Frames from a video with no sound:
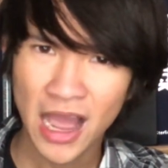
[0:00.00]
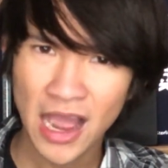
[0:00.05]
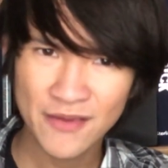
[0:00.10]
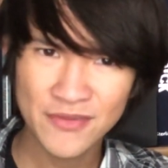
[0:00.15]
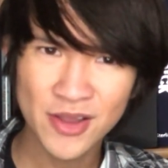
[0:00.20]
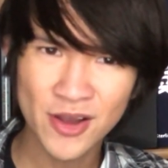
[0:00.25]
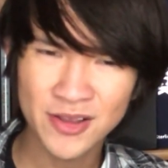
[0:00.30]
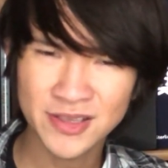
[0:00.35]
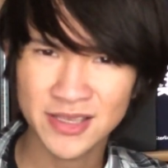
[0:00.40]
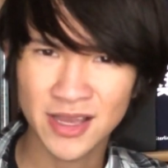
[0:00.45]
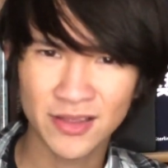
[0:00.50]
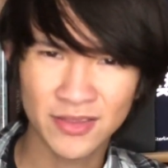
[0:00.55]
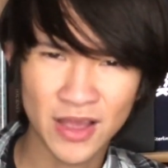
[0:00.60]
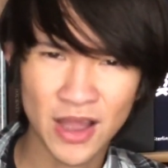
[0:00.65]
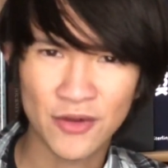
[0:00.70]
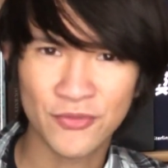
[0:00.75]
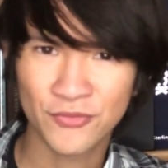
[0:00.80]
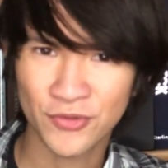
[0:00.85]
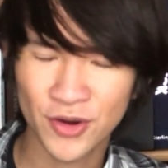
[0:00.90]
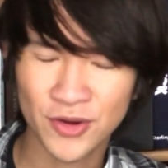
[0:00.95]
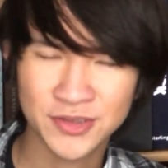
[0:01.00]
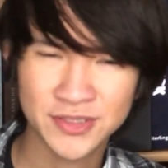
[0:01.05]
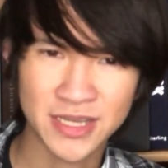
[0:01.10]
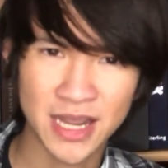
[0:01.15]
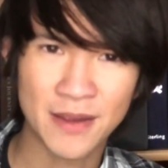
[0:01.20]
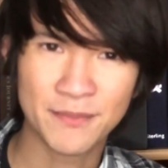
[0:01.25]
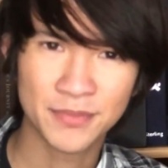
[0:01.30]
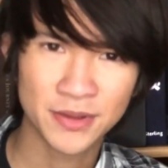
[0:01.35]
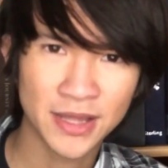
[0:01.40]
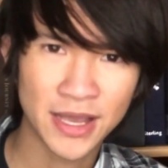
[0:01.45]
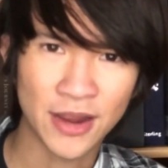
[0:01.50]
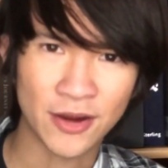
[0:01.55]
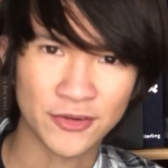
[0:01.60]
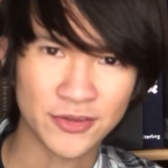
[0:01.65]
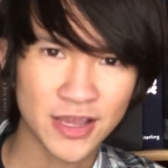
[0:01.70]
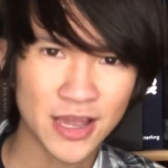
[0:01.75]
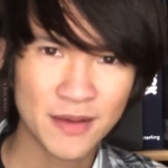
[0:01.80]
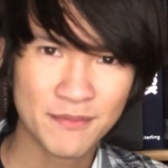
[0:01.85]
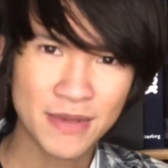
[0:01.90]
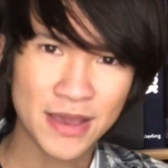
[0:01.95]
I've noticed that a lot of first-time
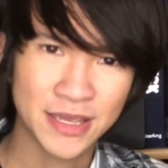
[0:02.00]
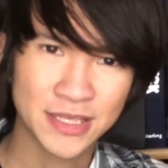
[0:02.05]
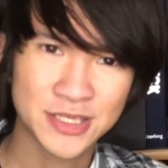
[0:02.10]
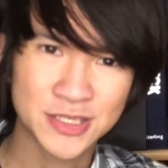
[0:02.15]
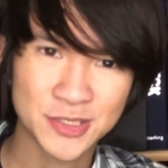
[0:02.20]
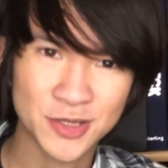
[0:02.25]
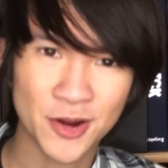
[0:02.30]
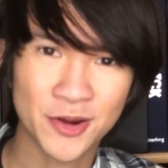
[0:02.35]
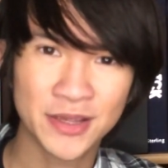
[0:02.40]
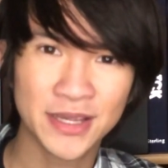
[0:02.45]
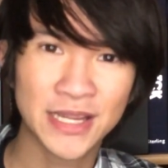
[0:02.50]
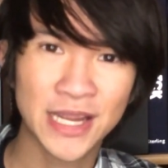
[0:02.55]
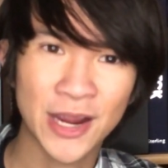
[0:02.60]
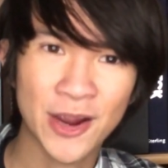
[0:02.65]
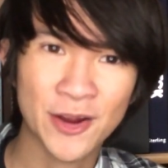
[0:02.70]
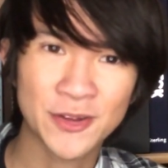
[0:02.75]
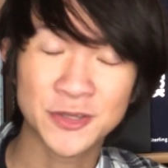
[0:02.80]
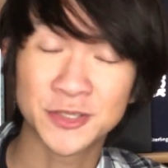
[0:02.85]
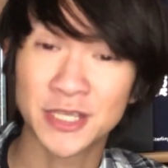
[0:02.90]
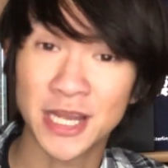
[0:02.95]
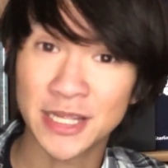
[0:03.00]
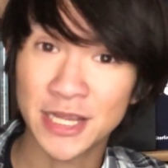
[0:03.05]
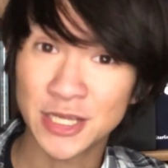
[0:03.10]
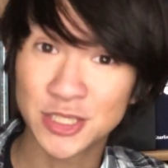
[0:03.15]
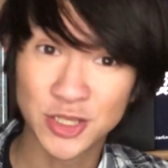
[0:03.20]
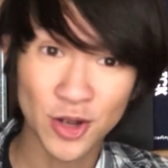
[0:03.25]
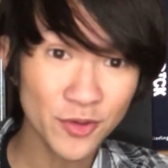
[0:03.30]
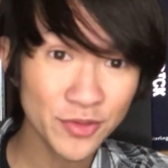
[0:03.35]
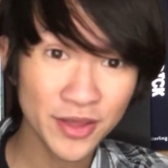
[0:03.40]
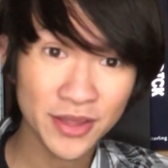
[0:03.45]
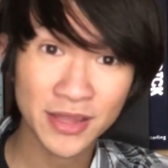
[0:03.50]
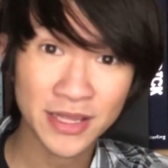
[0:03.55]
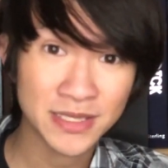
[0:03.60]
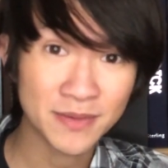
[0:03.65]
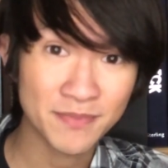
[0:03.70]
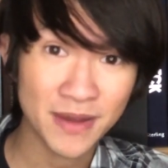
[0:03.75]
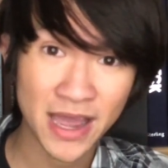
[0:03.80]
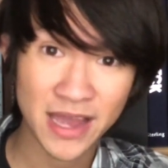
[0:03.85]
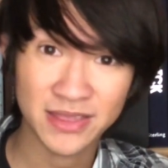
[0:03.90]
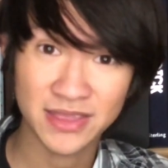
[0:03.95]
players make snarky characters, and I don't think that's
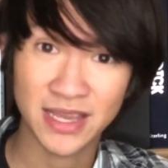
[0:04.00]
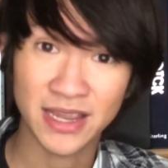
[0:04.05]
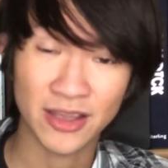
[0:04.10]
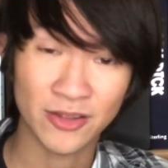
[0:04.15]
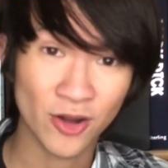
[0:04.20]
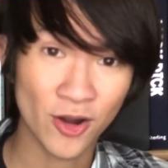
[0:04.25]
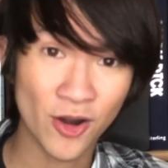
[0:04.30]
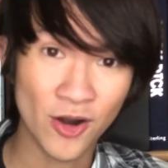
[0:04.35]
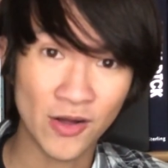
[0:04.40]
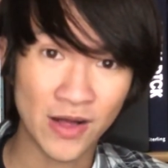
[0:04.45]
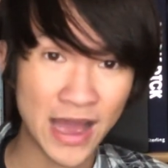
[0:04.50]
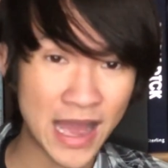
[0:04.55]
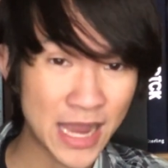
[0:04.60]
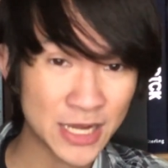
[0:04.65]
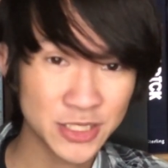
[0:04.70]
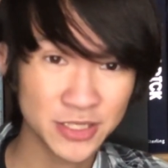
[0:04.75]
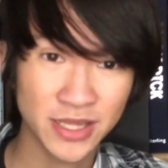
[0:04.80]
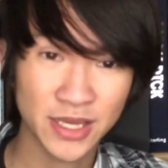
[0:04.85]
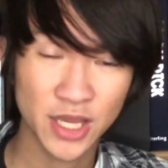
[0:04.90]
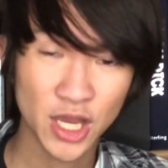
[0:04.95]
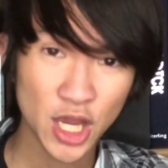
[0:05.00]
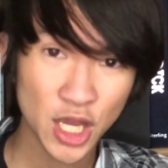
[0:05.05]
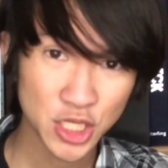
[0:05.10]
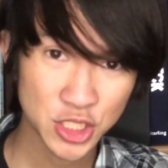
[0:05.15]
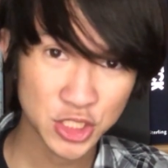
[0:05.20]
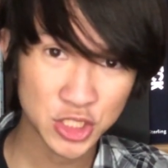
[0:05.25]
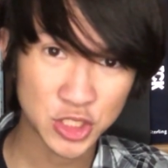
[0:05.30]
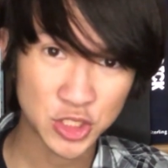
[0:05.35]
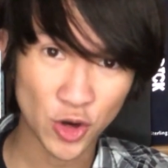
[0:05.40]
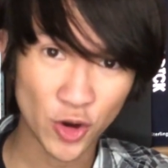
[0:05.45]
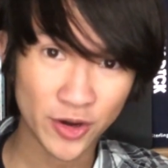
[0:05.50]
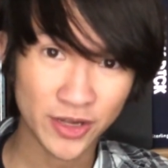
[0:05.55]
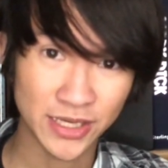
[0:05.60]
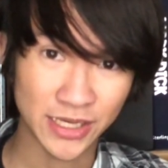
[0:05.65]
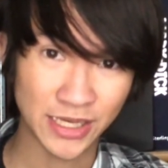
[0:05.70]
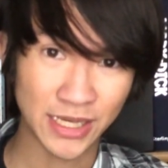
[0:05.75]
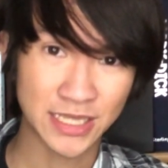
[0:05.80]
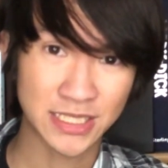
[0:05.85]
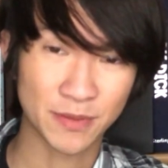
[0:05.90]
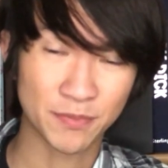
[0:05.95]
a bad thing at all. I actually think
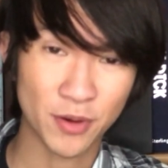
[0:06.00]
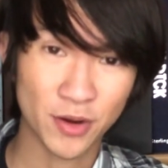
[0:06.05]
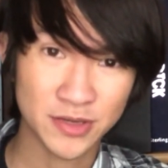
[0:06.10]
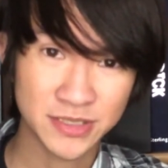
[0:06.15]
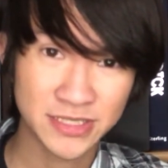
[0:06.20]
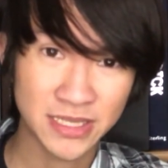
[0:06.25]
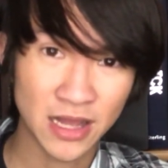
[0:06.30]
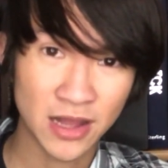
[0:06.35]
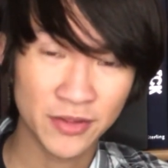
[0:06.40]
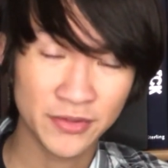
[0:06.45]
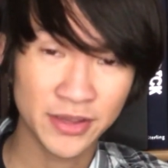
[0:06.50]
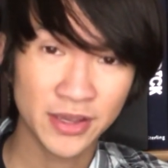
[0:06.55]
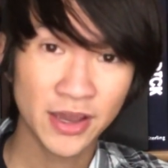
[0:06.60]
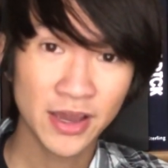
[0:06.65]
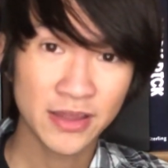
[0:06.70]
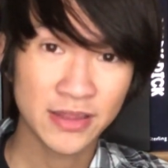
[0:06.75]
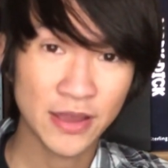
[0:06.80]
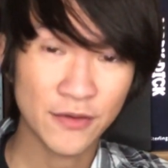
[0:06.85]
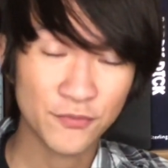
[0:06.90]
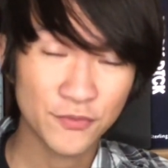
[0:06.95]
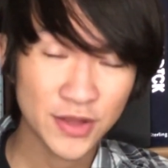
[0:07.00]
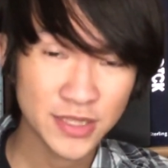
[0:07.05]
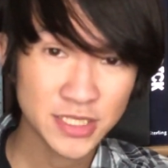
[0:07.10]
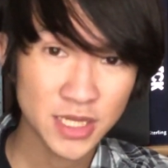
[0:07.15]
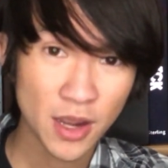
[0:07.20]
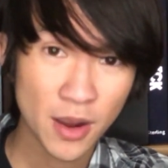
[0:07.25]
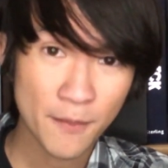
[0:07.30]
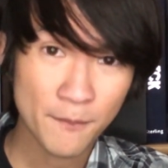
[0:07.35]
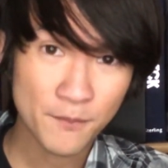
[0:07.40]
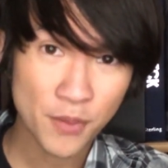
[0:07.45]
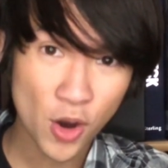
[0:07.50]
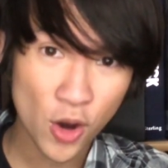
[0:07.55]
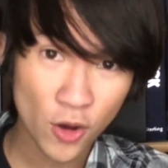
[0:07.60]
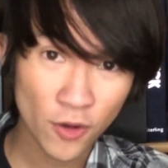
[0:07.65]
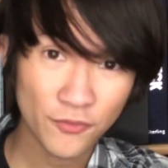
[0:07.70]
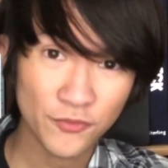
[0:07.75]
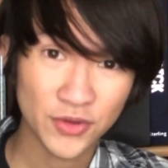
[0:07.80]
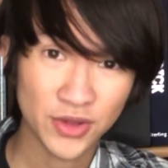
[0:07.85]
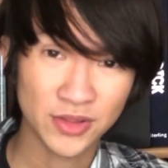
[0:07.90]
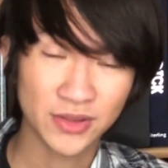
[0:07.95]
snarky is a personality that fits
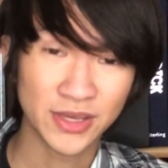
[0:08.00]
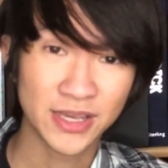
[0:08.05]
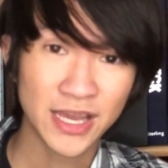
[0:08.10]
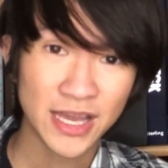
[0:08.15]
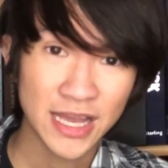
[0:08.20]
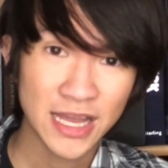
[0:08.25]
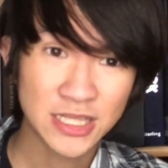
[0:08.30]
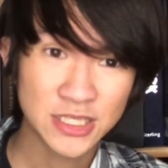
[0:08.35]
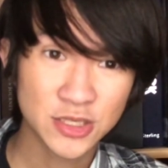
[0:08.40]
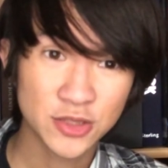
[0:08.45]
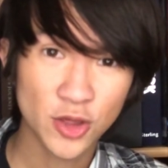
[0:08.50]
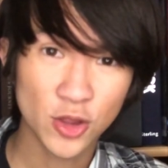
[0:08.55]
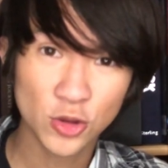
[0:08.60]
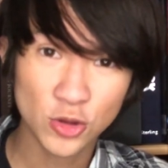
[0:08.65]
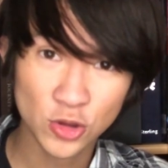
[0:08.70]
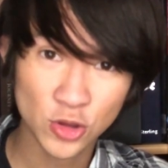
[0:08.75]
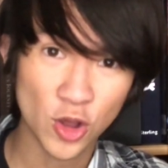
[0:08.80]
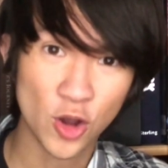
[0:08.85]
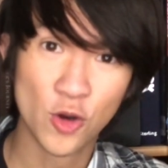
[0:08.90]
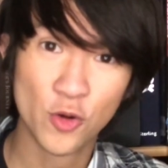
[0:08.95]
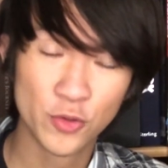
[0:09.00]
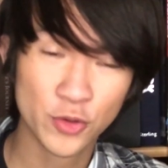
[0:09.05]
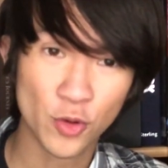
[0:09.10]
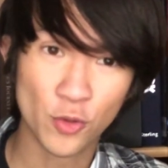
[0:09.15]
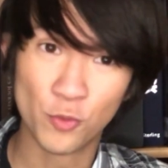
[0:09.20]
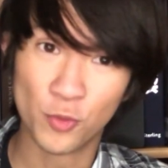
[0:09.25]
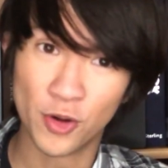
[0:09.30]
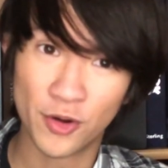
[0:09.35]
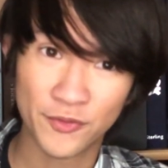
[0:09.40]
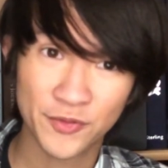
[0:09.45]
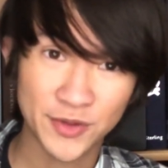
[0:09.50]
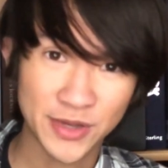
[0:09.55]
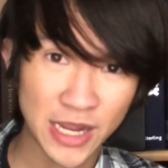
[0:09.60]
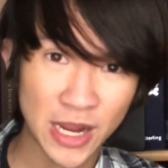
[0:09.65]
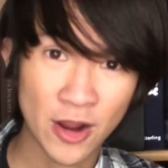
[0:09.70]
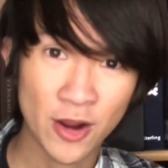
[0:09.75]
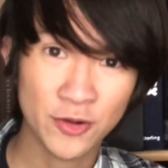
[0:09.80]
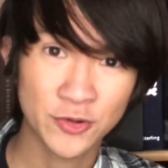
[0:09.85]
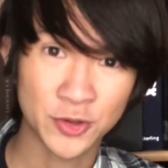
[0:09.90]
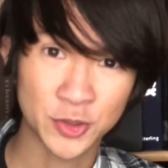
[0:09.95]
perfectly into the lone wolf
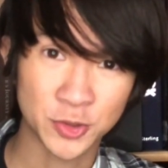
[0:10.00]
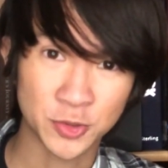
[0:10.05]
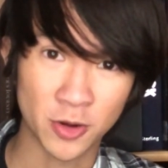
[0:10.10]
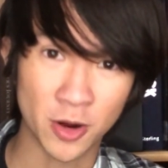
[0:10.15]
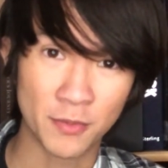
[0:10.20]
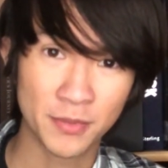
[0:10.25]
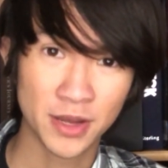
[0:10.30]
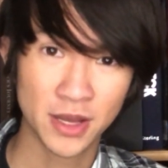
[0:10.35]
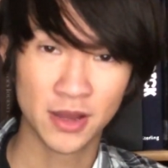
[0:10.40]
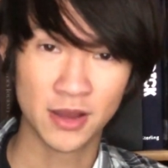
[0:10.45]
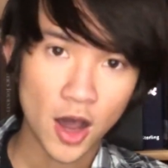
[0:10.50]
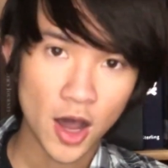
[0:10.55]
character trope.